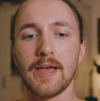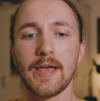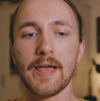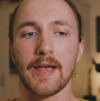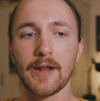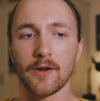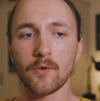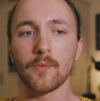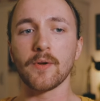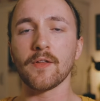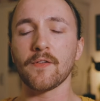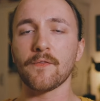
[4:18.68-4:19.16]

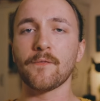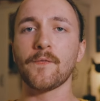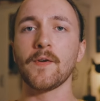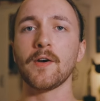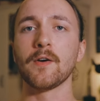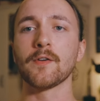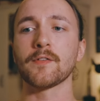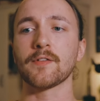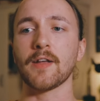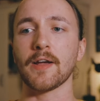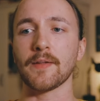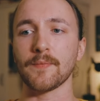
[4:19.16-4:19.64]
it always
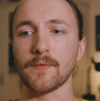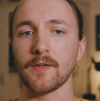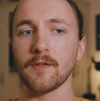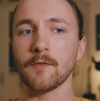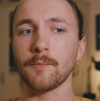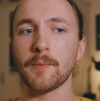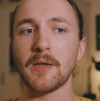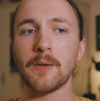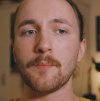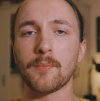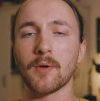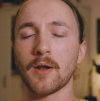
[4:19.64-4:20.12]
feels like these
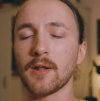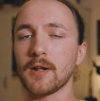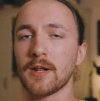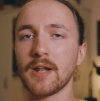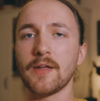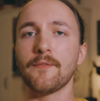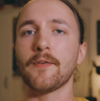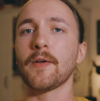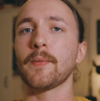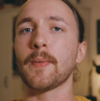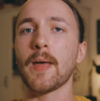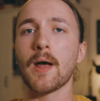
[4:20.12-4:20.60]
people are
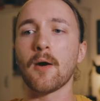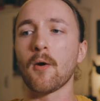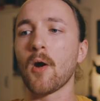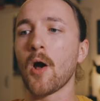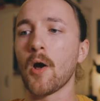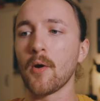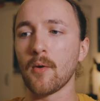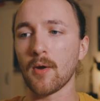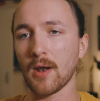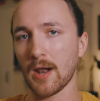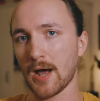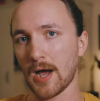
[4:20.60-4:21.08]
living their
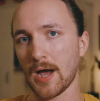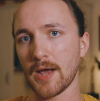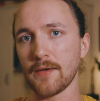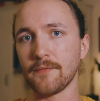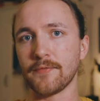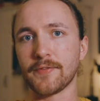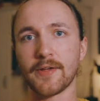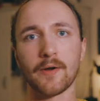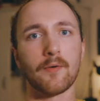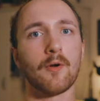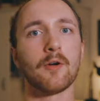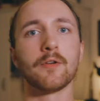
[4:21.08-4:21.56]
own
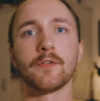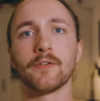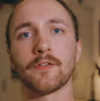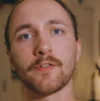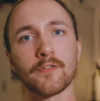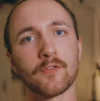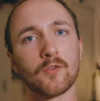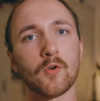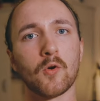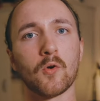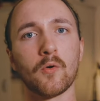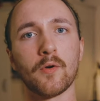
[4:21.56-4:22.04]
lives, their own
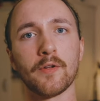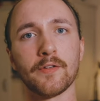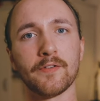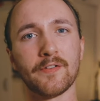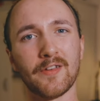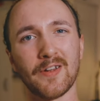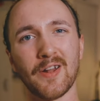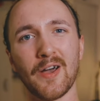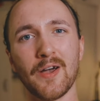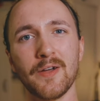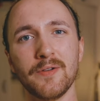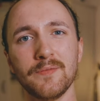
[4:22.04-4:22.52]
stories,
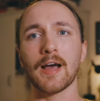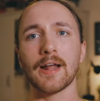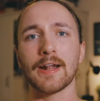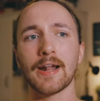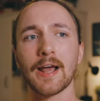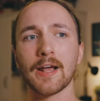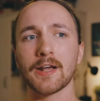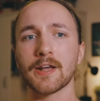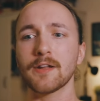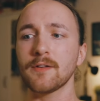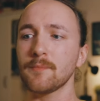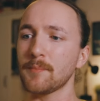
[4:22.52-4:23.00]
you know? And
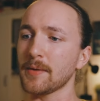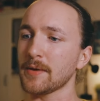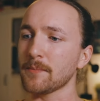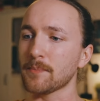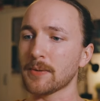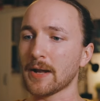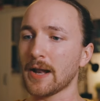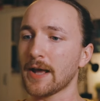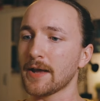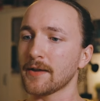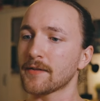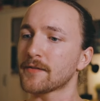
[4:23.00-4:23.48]
that can be
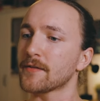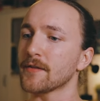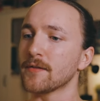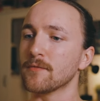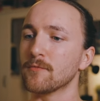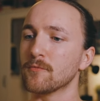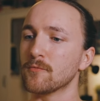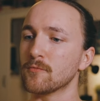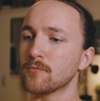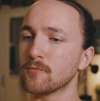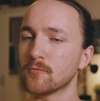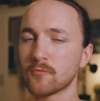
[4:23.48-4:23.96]
played
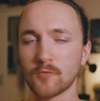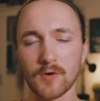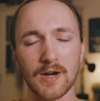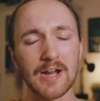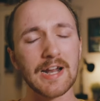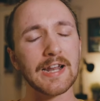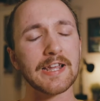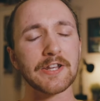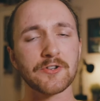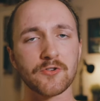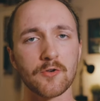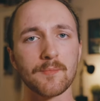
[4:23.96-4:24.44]
to
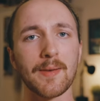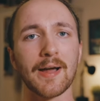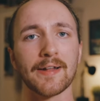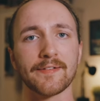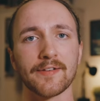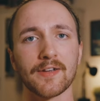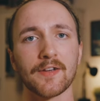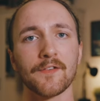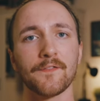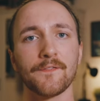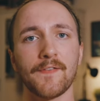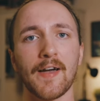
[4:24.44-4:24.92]
really
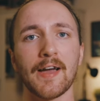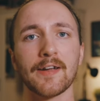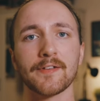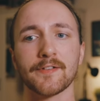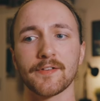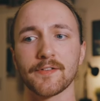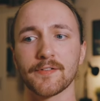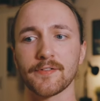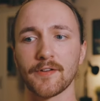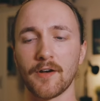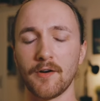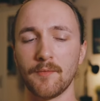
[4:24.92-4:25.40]
dramatic effect
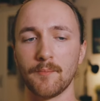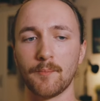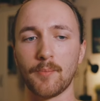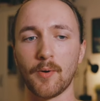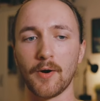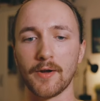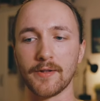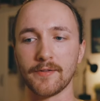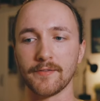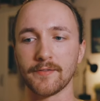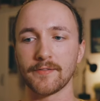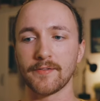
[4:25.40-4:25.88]
at certain
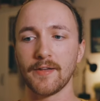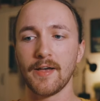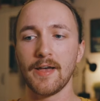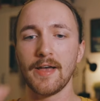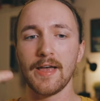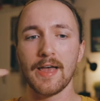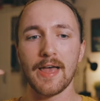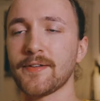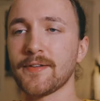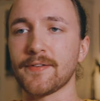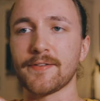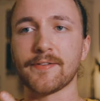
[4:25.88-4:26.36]
points.
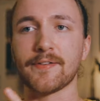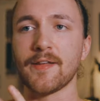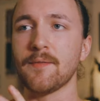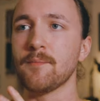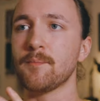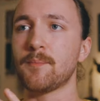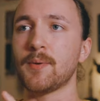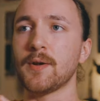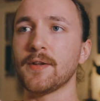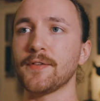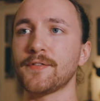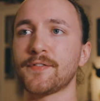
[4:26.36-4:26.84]
It's as
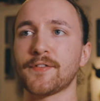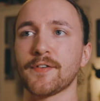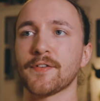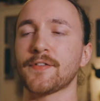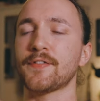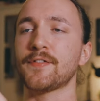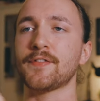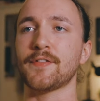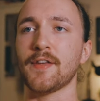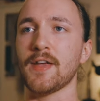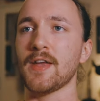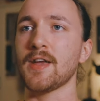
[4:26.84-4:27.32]
simple as
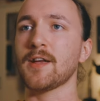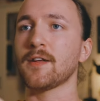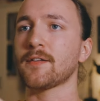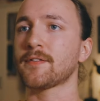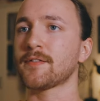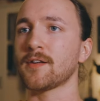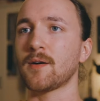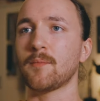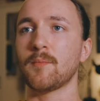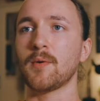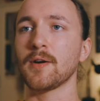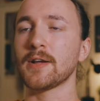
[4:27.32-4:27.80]
just seeing
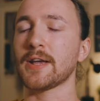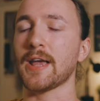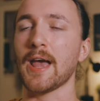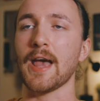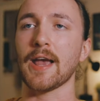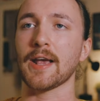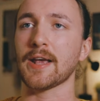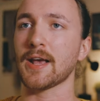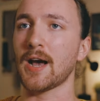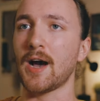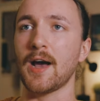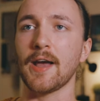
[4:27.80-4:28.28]
someone
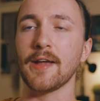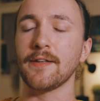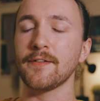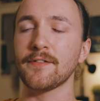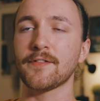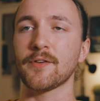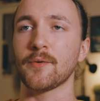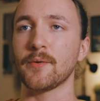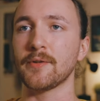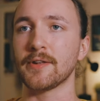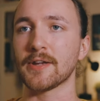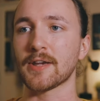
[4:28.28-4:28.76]
get cut
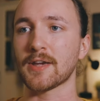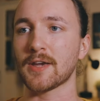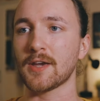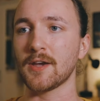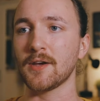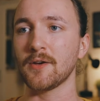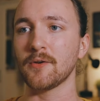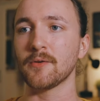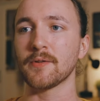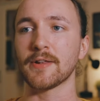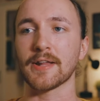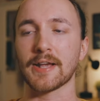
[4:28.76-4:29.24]
into in the
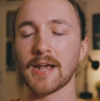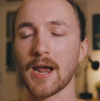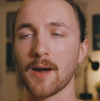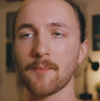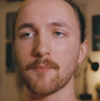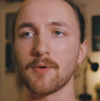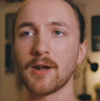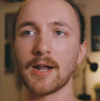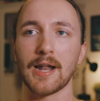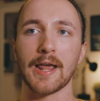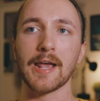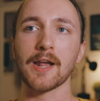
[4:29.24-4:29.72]
queue and the
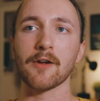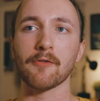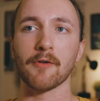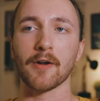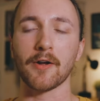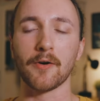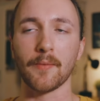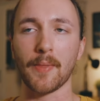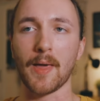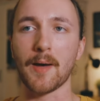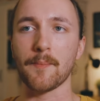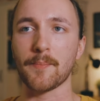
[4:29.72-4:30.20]
camera
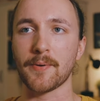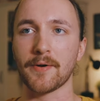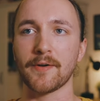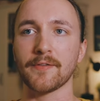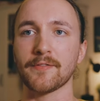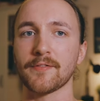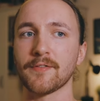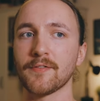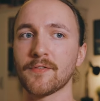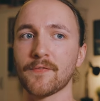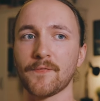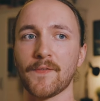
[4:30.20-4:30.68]
lingering on that
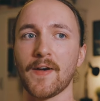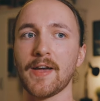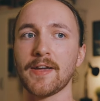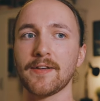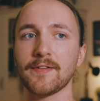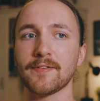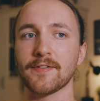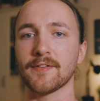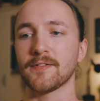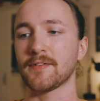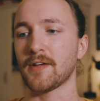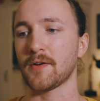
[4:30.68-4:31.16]
person's
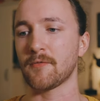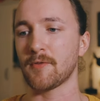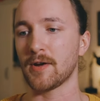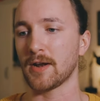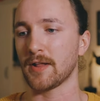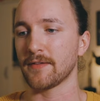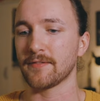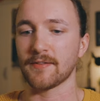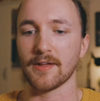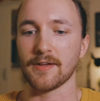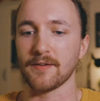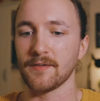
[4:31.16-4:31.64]
face as they
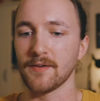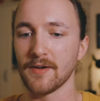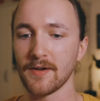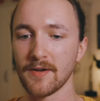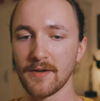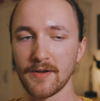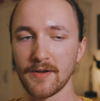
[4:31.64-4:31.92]
realize they